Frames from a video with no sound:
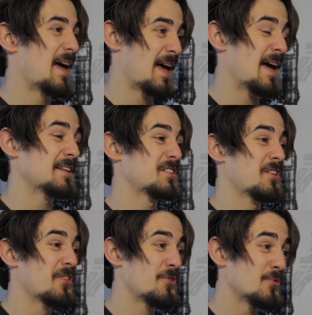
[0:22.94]
at
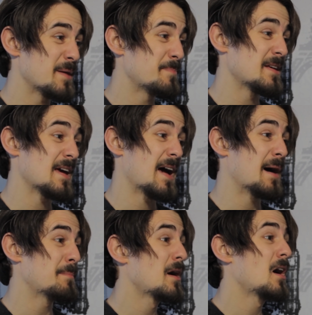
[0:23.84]
3
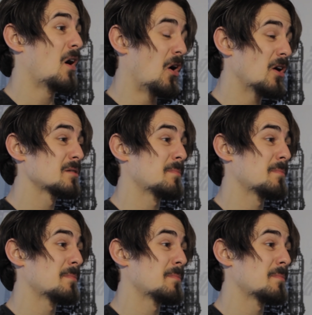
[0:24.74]
p.m. on